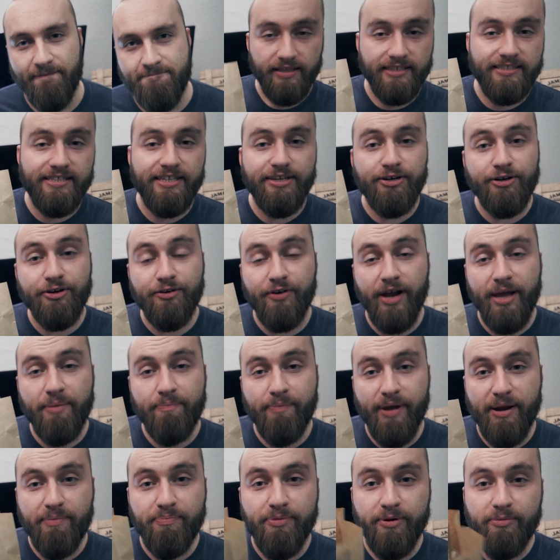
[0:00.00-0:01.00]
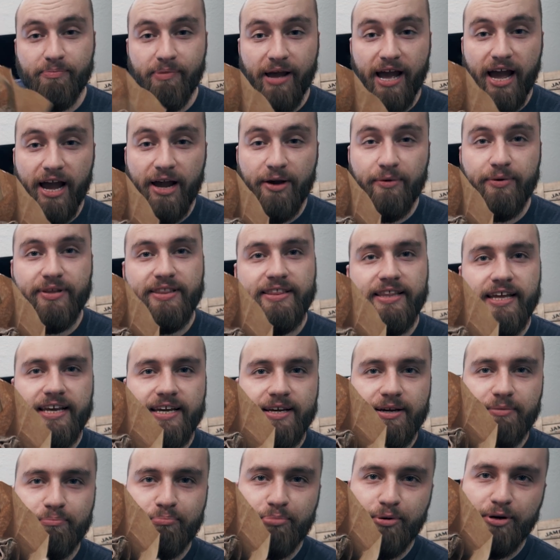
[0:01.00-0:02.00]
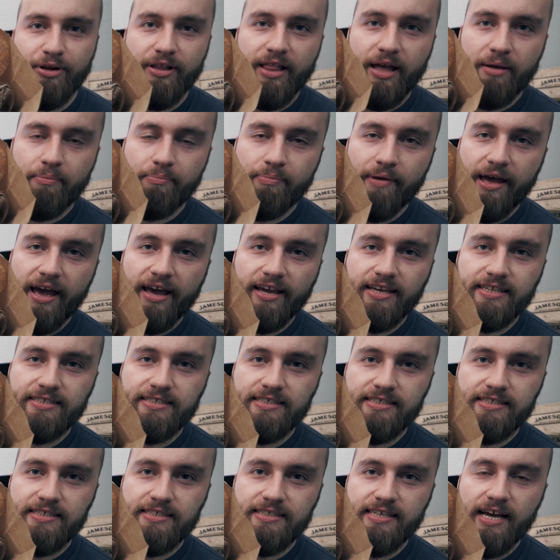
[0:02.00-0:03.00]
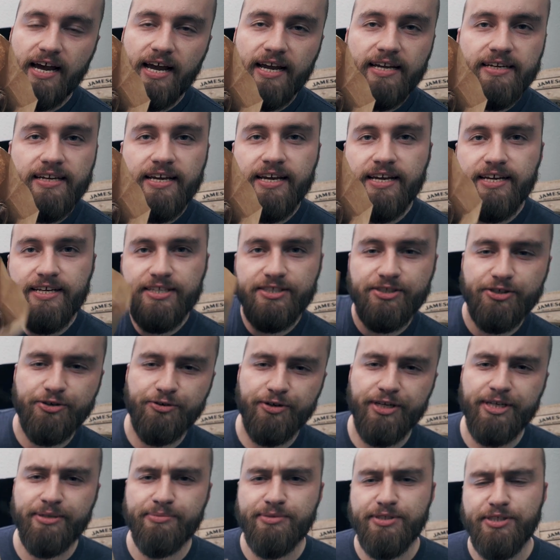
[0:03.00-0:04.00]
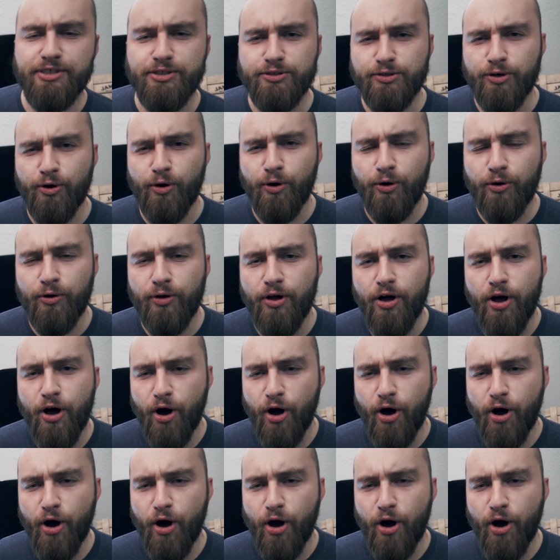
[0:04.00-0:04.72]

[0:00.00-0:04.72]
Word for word: This little gray paper bag with like burlap baggies inside screams this whole